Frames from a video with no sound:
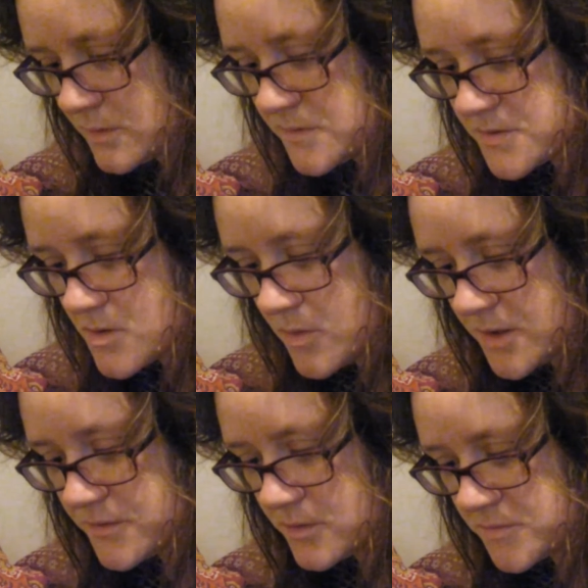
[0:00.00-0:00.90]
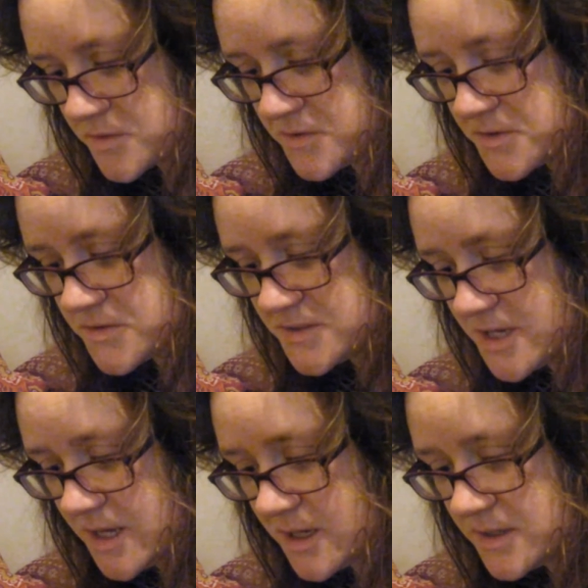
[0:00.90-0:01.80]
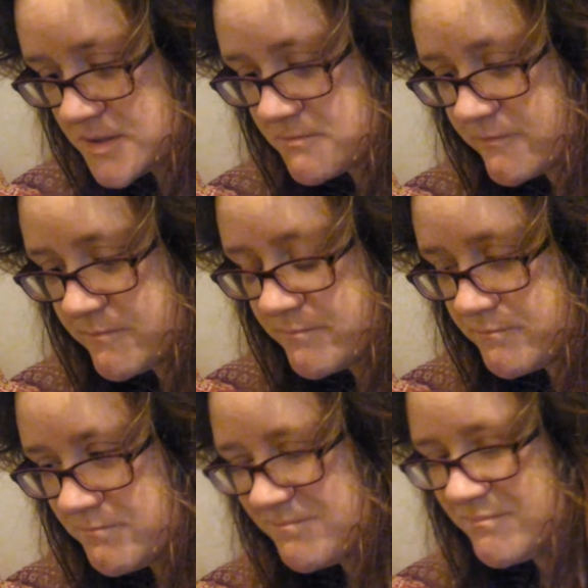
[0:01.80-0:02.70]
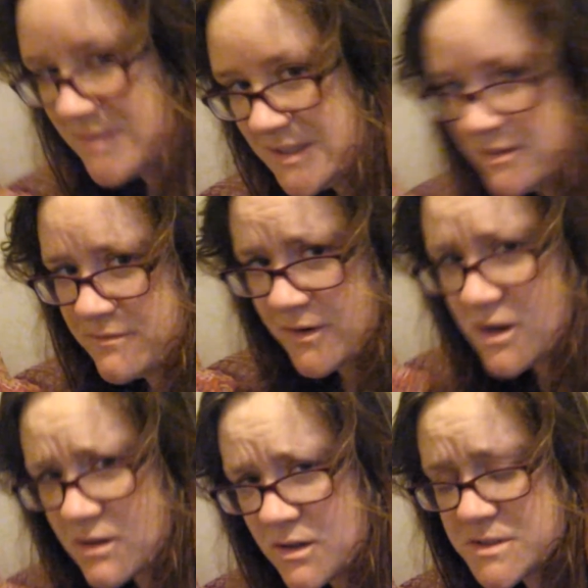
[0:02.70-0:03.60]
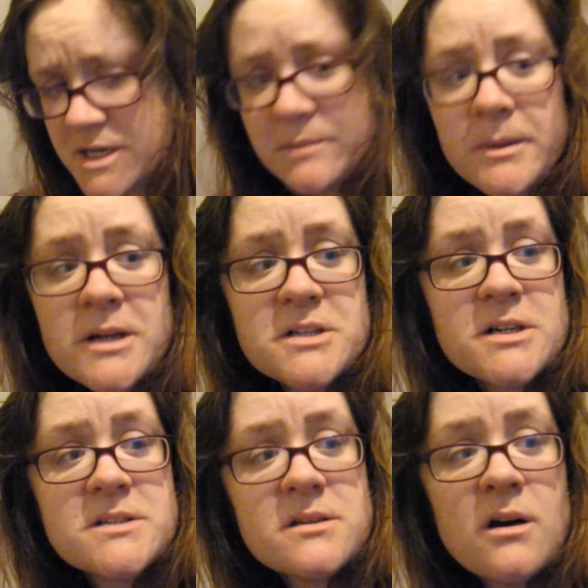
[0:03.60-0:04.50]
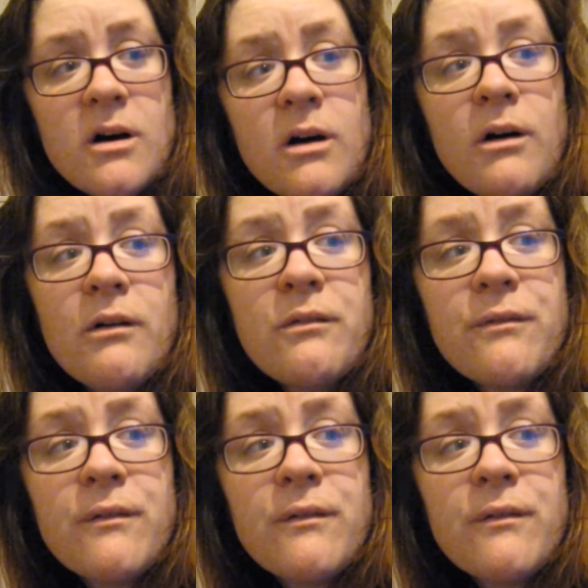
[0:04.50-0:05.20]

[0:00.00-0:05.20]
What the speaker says: so what I thought I was going to do today is either vlog or take pictures of